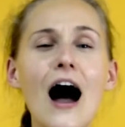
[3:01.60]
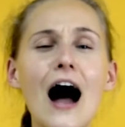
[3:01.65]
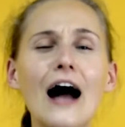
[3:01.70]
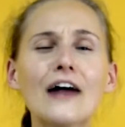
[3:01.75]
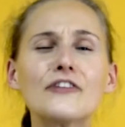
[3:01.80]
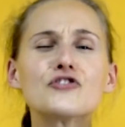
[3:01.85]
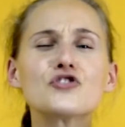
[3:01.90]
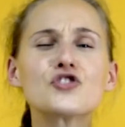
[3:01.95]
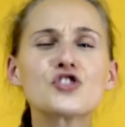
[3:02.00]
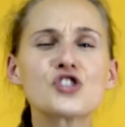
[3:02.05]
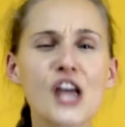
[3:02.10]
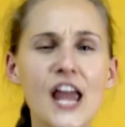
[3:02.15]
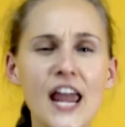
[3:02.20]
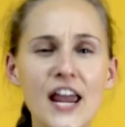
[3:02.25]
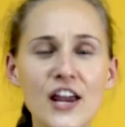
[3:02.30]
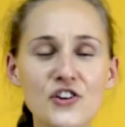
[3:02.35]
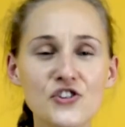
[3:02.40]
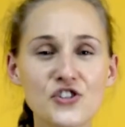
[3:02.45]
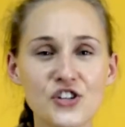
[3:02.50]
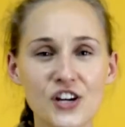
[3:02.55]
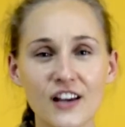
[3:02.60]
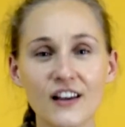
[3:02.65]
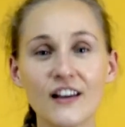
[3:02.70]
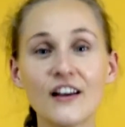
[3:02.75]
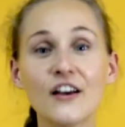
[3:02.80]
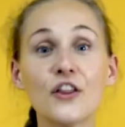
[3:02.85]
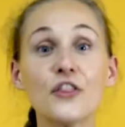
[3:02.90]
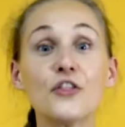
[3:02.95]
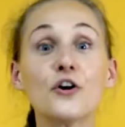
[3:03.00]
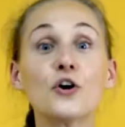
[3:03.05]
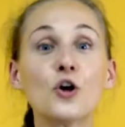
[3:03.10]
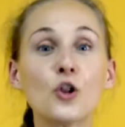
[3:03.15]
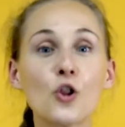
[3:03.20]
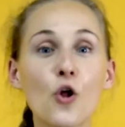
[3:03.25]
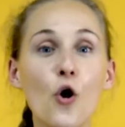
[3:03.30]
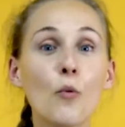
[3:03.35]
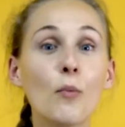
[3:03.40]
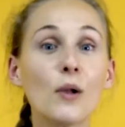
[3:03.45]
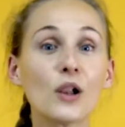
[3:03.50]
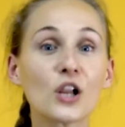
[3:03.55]
are changing the
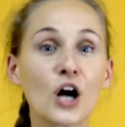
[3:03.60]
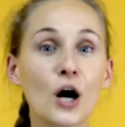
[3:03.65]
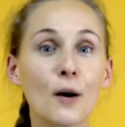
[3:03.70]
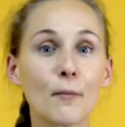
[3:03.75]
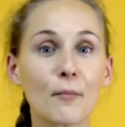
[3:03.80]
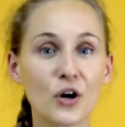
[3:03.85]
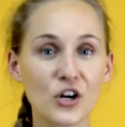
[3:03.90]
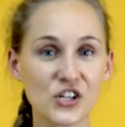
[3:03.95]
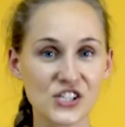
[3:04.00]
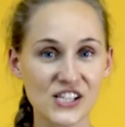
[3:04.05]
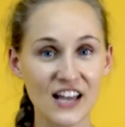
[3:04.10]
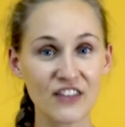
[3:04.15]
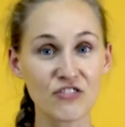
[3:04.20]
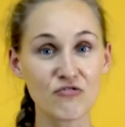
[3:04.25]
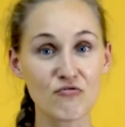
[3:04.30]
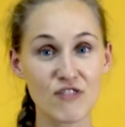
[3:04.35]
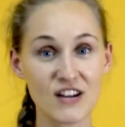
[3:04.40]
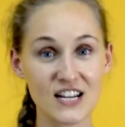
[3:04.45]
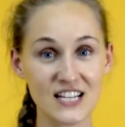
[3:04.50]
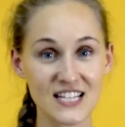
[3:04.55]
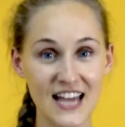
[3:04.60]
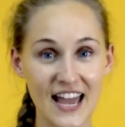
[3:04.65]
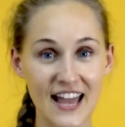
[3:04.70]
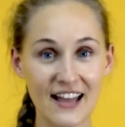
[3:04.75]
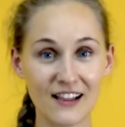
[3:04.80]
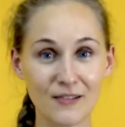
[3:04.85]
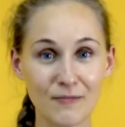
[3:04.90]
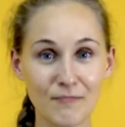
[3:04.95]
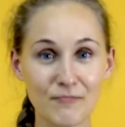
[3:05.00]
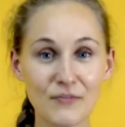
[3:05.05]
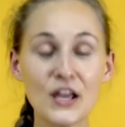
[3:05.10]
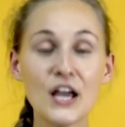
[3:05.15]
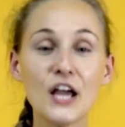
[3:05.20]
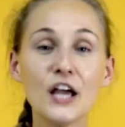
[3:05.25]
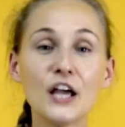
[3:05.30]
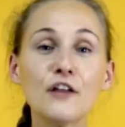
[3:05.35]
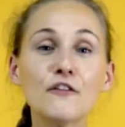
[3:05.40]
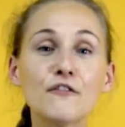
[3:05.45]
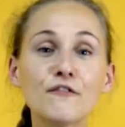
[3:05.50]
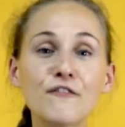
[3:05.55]
global commerce and retail.
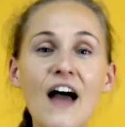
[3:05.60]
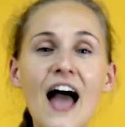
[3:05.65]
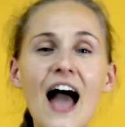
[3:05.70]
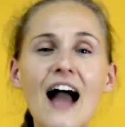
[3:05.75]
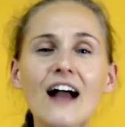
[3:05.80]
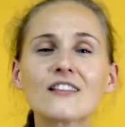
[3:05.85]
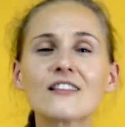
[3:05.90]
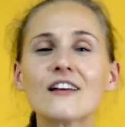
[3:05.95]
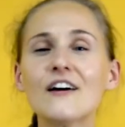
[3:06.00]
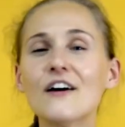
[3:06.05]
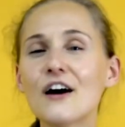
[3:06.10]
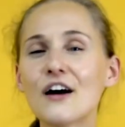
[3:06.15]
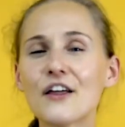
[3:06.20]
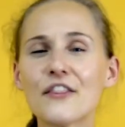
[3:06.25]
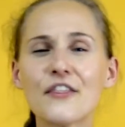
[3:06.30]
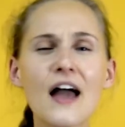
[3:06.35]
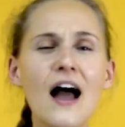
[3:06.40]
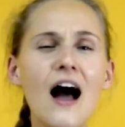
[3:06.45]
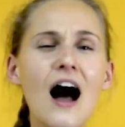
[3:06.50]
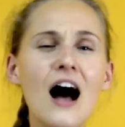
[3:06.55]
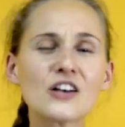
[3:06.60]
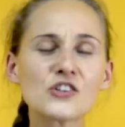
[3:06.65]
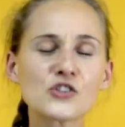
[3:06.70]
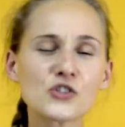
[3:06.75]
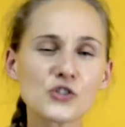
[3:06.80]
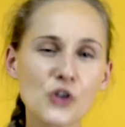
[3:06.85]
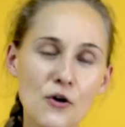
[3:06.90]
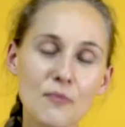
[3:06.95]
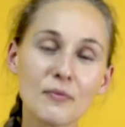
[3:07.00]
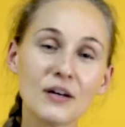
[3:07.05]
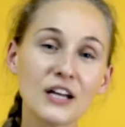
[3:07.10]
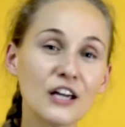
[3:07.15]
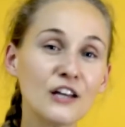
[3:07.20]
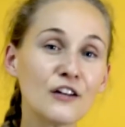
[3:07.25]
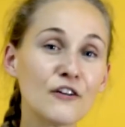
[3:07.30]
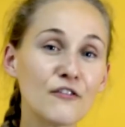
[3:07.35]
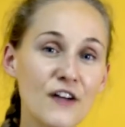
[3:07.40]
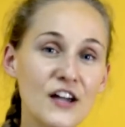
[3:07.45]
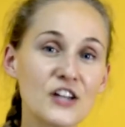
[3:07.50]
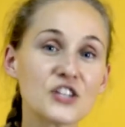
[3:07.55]
In fact, there are so many
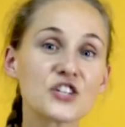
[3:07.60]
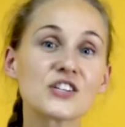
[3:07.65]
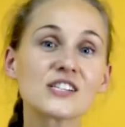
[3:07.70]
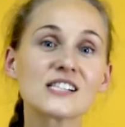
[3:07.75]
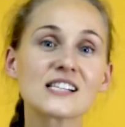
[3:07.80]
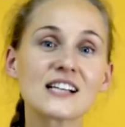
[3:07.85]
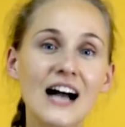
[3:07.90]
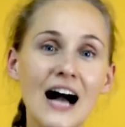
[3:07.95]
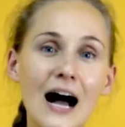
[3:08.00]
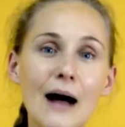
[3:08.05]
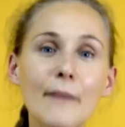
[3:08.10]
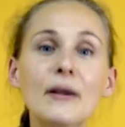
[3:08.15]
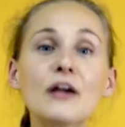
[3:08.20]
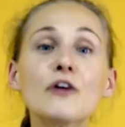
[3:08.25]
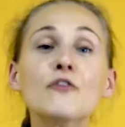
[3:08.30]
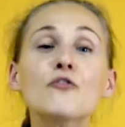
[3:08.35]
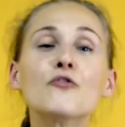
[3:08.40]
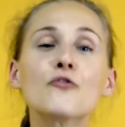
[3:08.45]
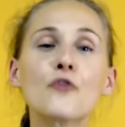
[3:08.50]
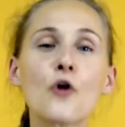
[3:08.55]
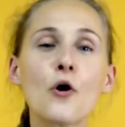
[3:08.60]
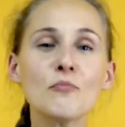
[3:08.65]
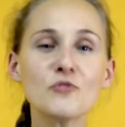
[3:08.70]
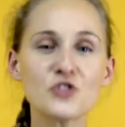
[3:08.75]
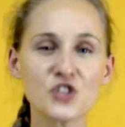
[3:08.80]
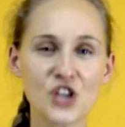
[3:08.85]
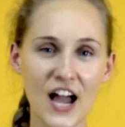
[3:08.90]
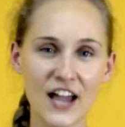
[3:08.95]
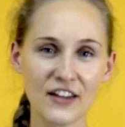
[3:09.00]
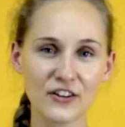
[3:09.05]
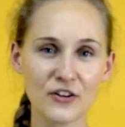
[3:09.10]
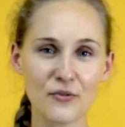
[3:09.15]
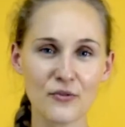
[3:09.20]
innovations coming from China